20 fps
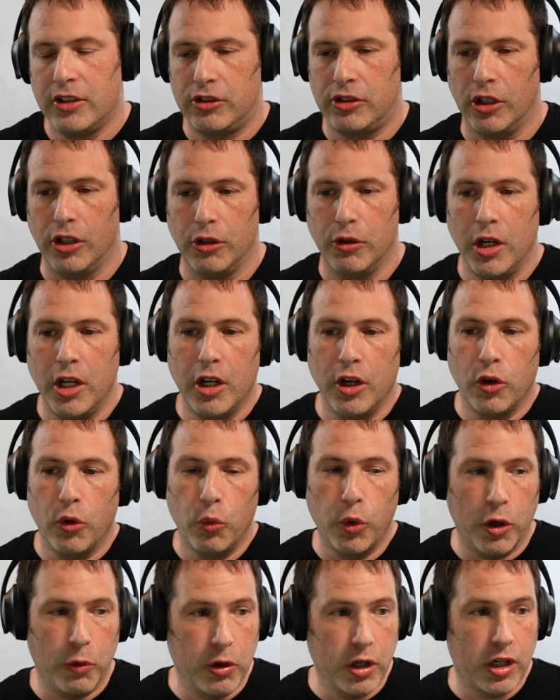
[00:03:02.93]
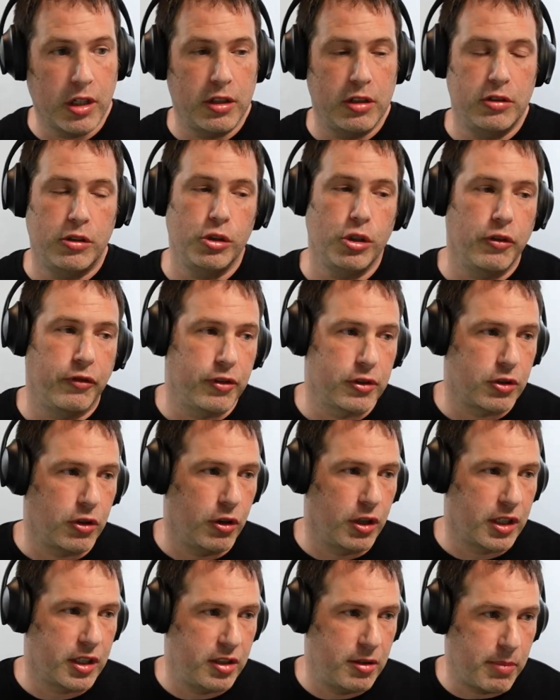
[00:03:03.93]
So what we're going to do, if we're
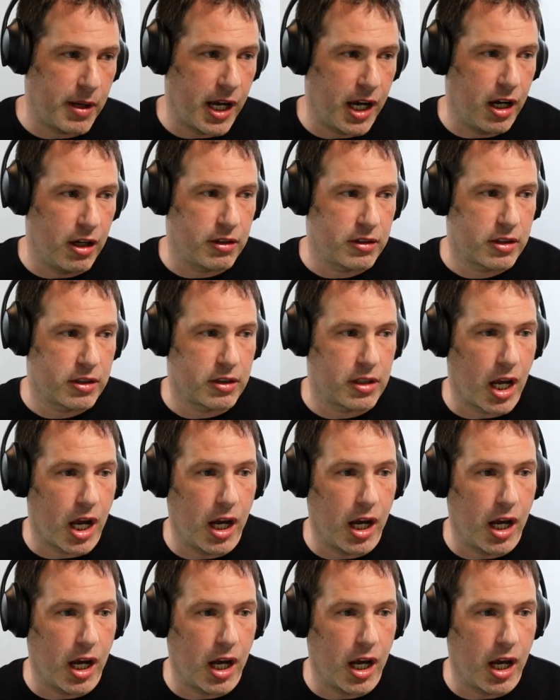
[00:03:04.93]
talking about